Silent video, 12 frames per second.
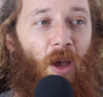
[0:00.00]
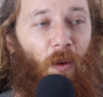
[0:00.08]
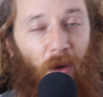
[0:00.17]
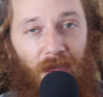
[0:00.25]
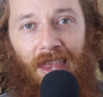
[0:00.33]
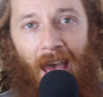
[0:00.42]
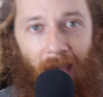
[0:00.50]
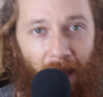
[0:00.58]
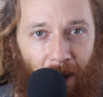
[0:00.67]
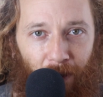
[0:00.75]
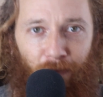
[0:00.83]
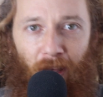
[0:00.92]
with that
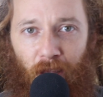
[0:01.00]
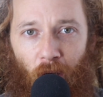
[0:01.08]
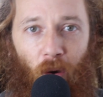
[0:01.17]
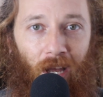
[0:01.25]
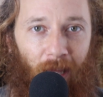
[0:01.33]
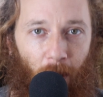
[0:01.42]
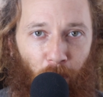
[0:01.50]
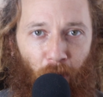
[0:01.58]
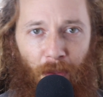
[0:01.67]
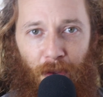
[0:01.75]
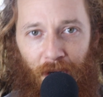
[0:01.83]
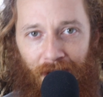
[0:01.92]
fellow
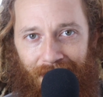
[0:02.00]
brother,